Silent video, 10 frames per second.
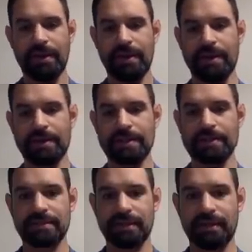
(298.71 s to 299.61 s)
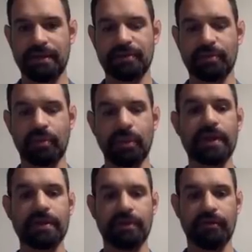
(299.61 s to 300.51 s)
and it's a
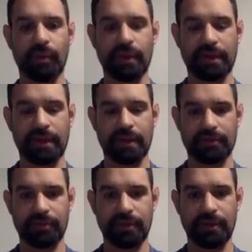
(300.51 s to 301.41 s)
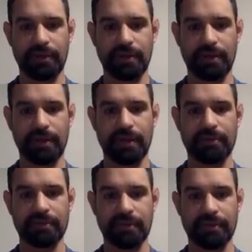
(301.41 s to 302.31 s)
blend of whey concentrate and
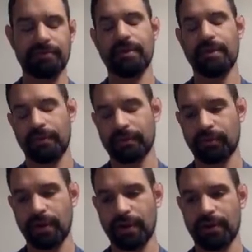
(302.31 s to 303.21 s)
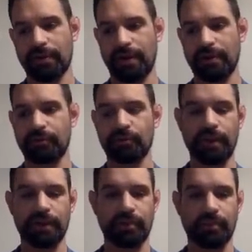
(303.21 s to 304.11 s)
isolate. You know, that's great. Concentrate can